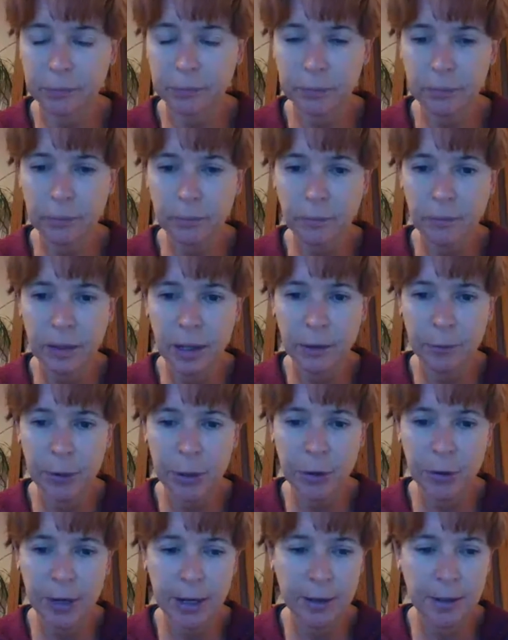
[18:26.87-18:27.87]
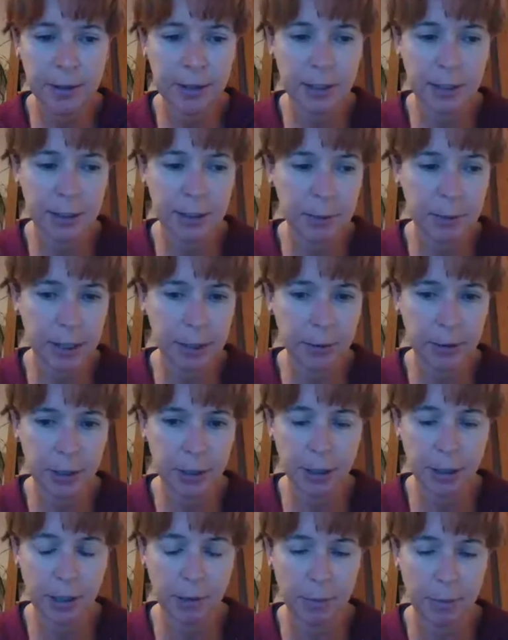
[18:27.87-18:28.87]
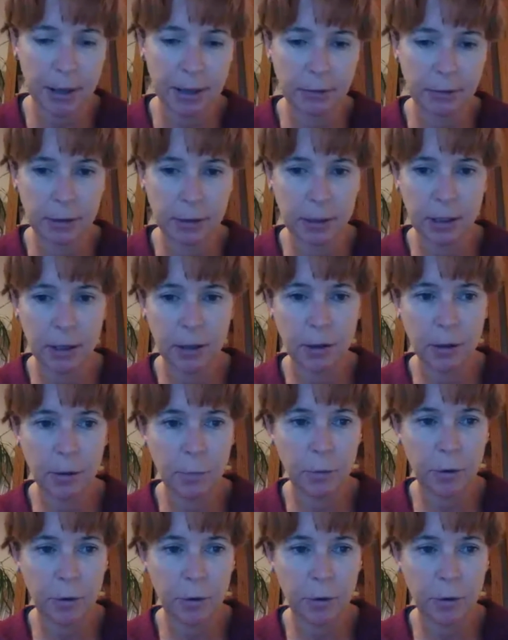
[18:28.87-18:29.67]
Have we got any answers to my question about what